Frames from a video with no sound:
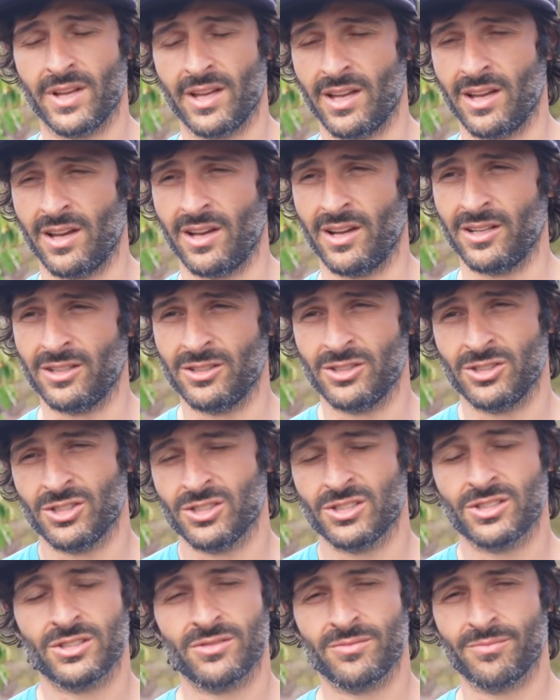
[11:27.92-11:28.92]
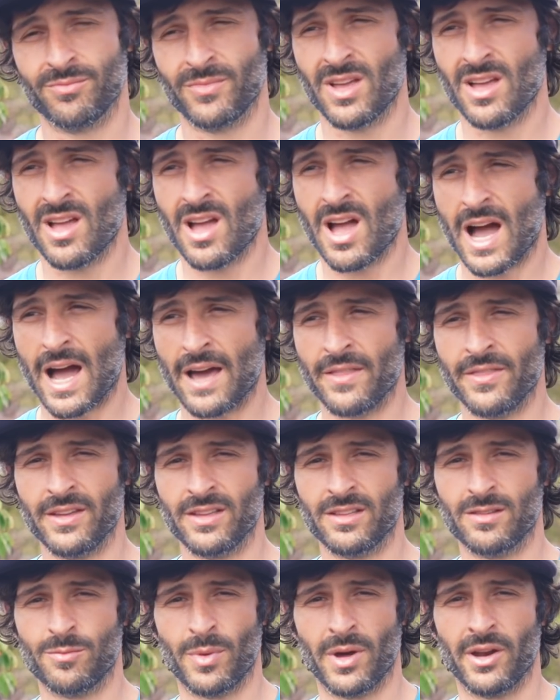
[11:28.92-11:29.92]
I think
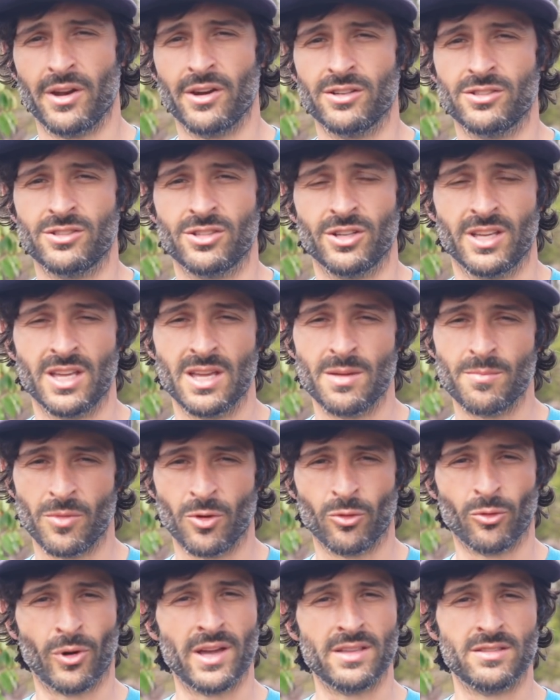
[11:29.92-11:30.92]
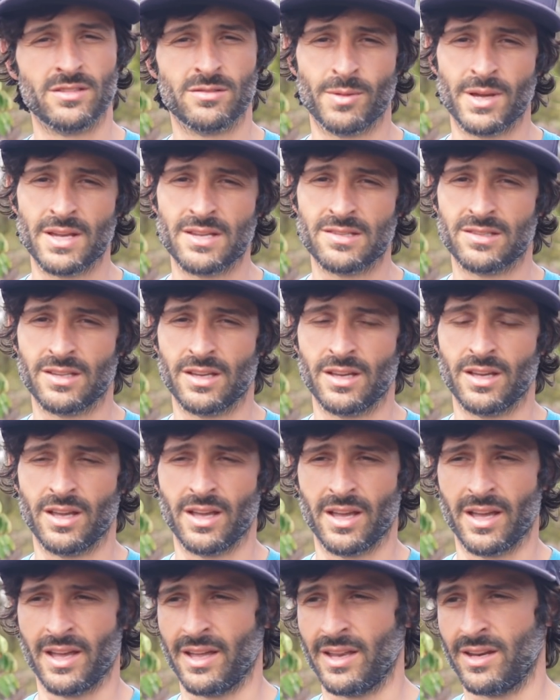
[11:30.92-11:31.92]
it's better to keep the right spacing
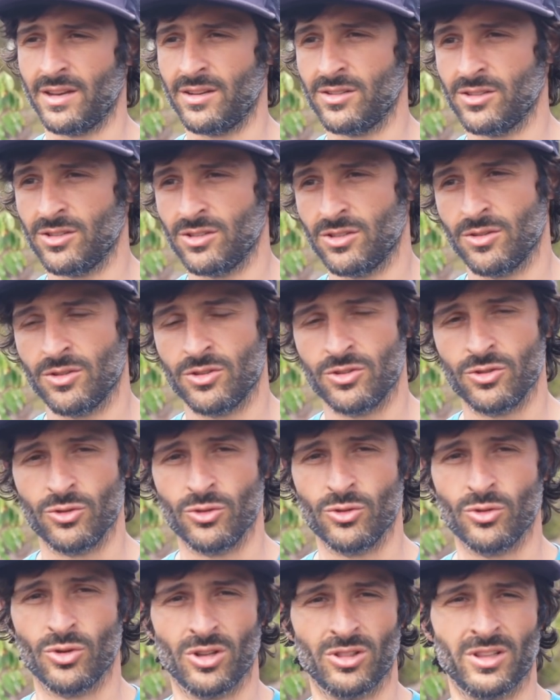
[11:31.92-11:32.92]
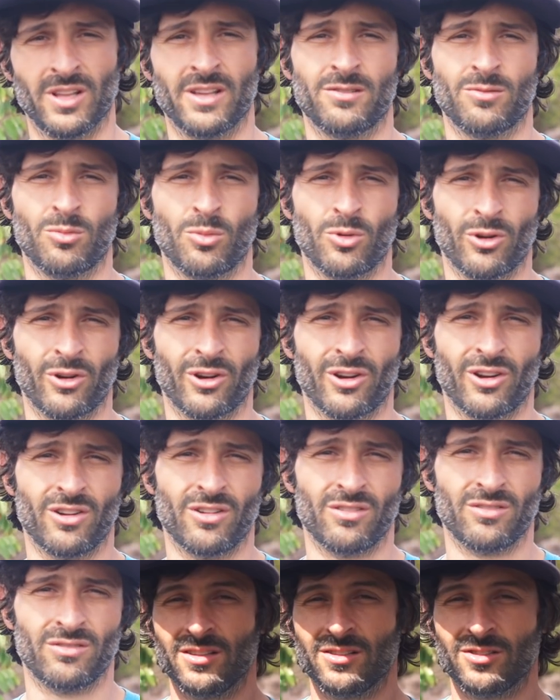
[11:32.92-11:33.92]
and do less work.
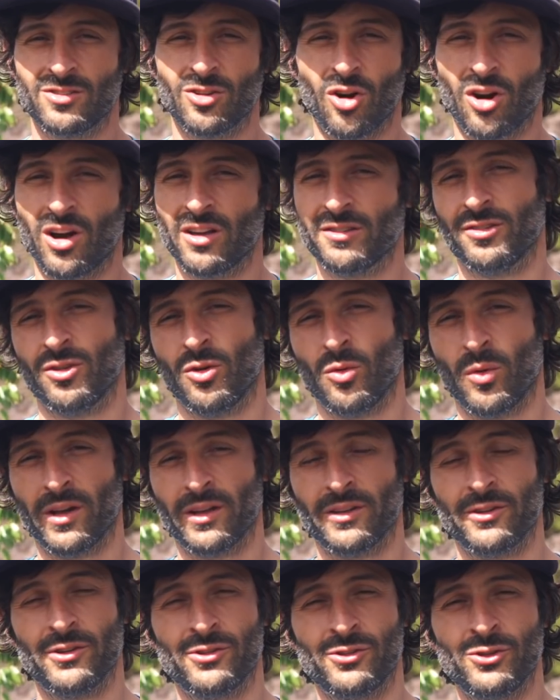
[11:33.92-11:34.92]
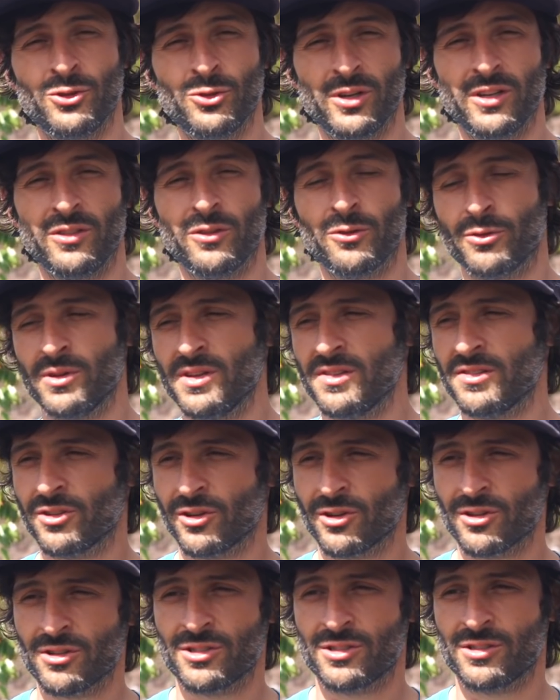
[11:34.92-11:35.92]
So also, while you're doing the
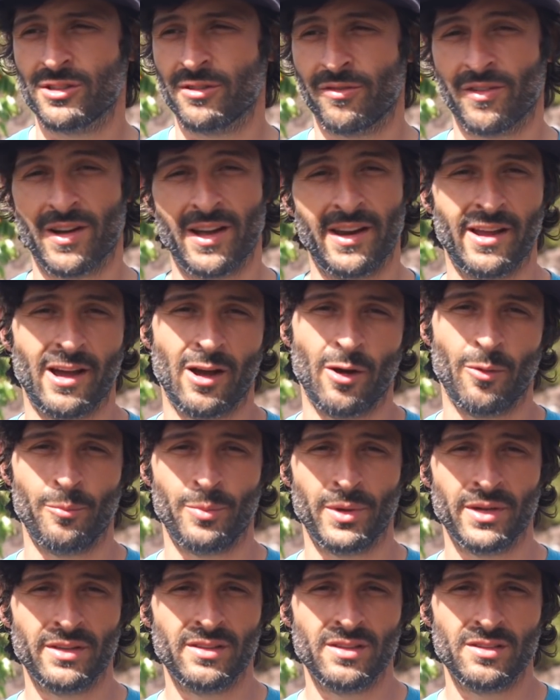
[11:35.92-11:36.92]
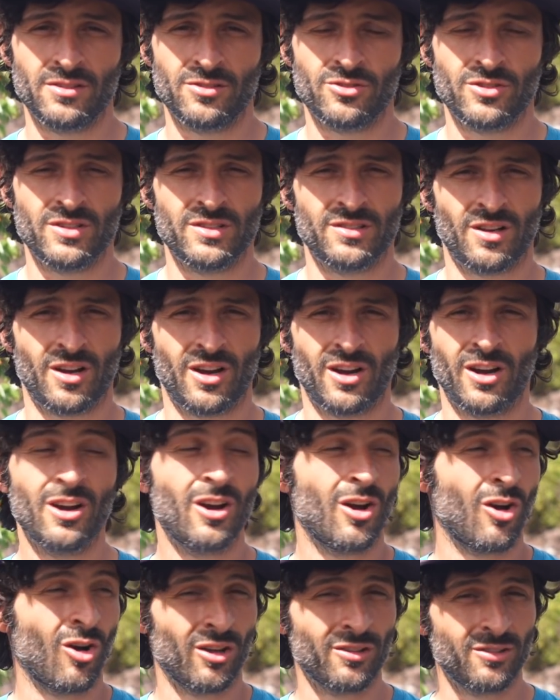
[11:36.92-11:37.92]
research to find out how big these trees are,
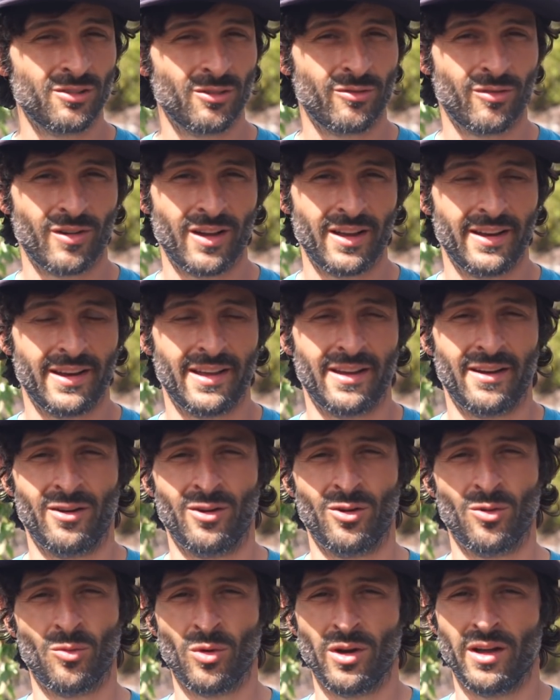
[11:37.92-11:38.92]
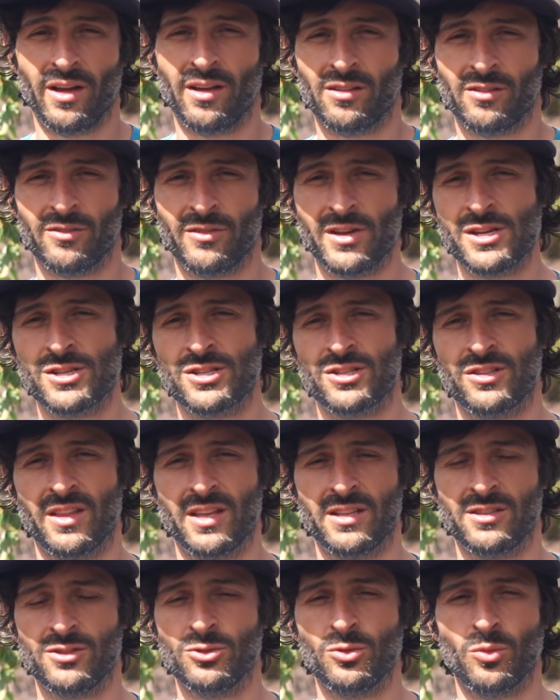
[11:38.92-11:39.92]
also find out what elevation
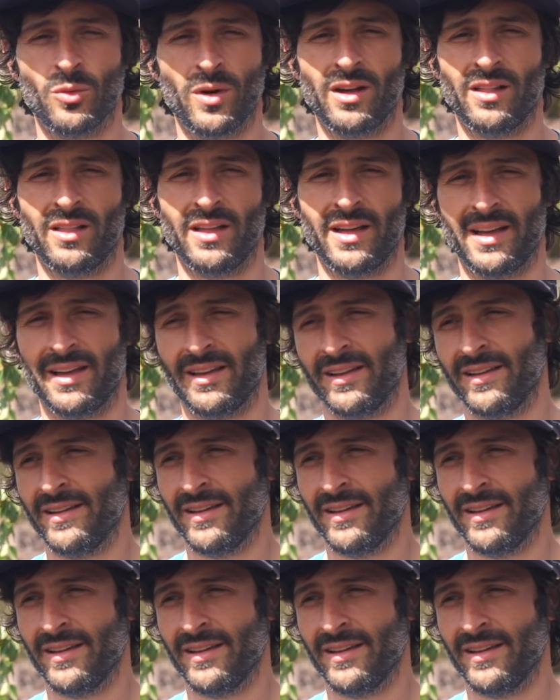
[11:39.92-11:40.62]
they do well at.